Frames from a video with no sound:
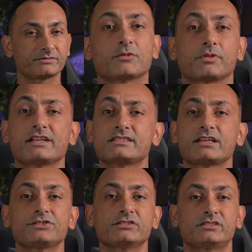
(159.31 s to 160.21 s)
Now
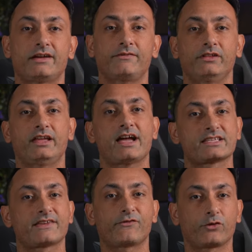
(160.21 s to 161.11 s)
PlayStation definitely
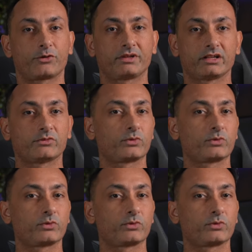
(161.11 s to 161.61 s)
has a formula